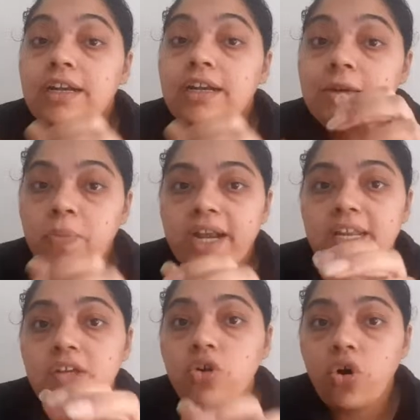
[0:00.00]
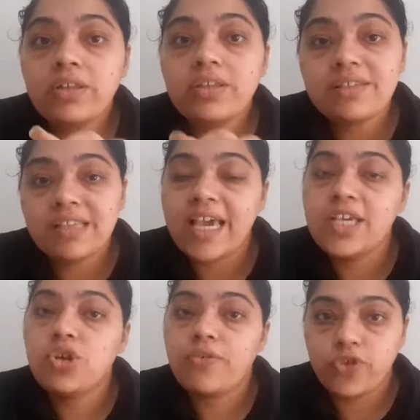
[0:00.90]
depending on the
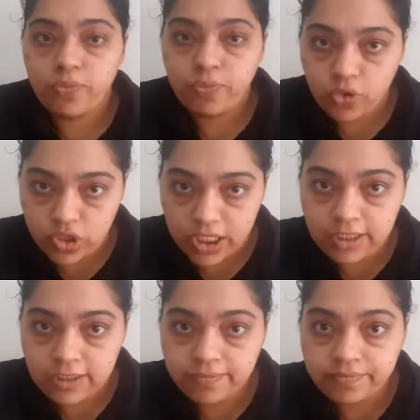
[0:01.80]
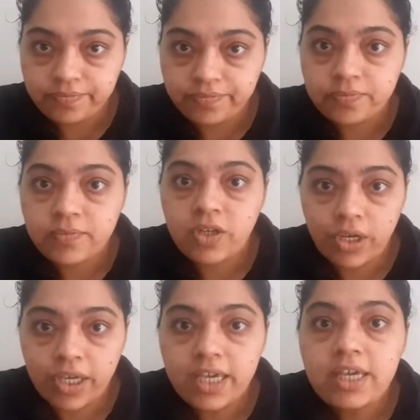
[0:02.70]
size of your project.
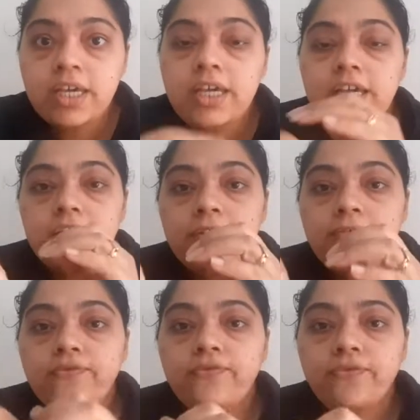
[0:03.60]
Okay. If